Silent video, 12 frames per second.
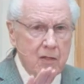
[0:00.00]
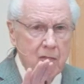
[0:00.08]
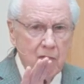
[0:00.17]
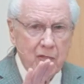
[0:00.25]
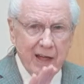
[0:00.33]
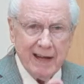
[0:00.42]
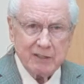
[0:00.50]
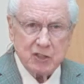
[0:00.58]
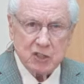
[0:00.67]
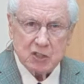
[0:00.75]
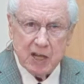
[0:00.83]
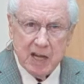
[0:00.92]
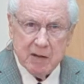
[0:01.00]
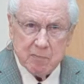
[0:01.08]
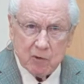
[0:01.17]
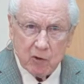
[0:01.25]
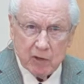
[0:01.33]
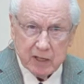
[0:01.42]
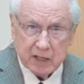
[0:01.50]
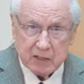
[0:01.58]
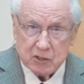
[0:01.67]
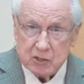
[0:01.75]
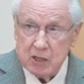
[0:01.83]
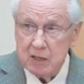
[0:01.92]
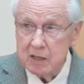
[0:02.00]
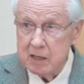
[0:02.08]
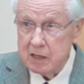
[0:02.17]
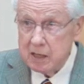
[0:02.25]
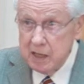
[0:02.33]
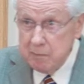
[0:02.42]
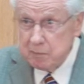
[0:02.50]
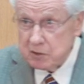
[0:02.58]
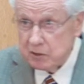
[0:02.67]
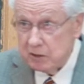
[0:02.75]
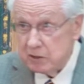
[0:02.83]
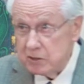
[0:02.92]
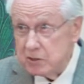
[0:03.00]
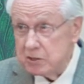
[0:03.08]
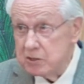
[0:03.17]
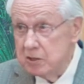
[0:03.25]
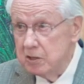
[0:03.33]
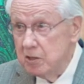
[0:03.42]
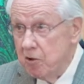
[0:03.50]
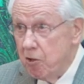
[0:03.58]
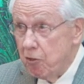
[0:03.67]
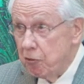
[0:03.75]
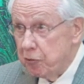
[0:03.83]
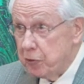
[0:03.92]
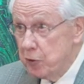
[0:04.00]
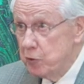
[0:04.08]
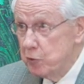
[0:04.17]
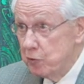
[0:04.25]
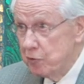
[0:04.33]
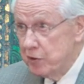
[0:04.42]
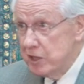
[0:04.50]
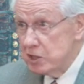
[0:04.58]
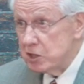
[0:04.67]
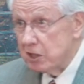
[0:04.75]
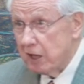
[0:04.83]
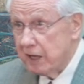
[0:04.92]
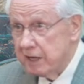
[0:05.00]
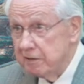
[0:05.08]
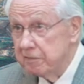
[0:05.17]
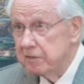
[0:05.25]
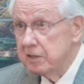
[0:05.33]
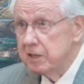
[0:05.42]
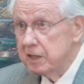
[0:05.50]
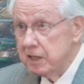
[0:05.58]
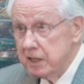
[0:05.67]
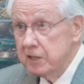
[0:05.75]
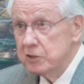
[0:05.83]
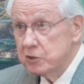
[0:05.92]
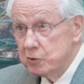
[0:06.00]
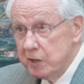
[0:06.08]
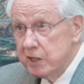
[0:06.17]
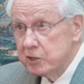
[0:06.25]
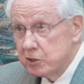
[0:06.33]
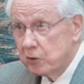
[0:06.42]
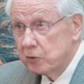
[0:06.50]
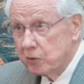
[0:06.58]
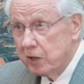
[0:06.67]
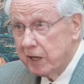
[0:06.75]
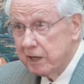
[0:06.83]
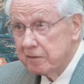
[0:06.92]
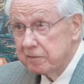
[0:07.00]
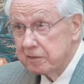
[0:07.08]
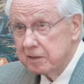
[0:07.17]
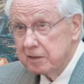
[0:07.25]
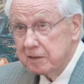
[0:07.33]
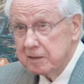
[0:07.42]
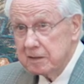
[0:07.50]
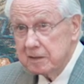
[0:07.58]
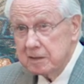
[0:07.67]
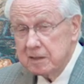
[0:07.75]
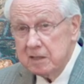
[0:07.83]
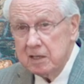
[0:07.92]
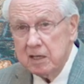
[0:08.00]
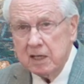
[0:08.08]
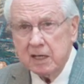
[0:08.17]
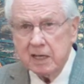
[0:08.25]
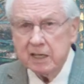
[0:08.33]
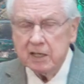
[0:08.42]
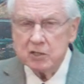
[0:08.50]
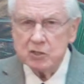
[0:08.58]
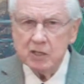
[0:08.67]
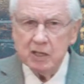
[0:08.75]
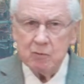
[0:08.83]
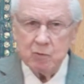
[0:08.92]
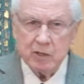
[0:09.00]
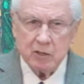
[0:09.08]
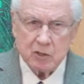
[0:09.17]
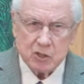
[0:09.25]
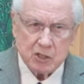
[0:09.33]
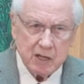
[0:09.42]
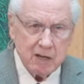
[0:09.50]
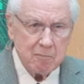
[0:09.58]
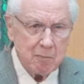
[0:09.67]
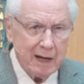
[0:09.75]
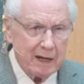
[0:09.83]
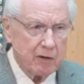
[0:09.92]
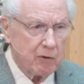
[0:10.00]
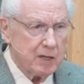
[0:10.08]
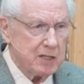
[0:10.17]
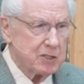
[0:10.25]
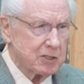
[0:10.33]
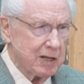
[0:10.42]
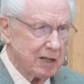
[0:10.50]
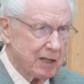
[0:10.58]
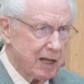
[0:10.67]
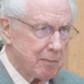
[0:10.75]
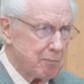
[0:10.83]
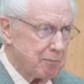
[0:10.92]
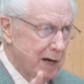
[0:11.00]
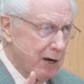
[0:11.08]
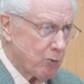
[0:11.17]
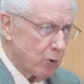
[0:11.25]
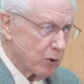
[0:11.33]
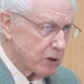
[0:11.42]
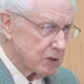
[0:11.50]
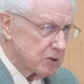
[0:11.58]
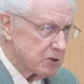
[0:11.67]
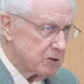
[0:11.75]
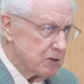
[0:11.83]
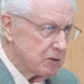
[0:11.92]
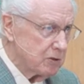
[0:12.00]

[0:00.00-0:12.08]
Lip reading: That same grace keeps us through this life into eternal life. It is not we are saved by grace and kept by works.